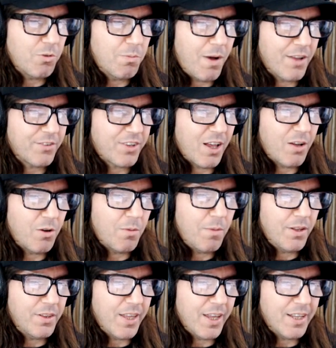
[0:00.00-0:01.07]
Moscow on
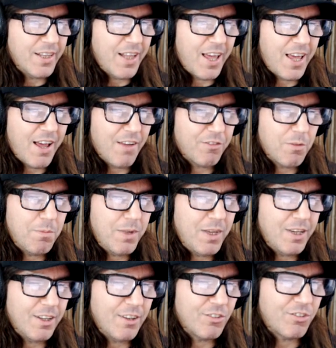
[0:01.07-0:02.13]
Monday, a day after
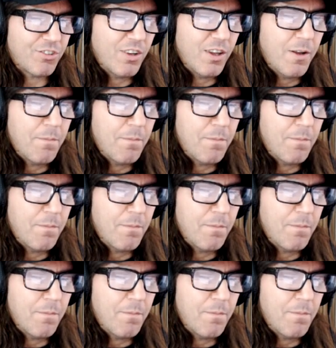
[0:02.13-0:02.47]
meetings,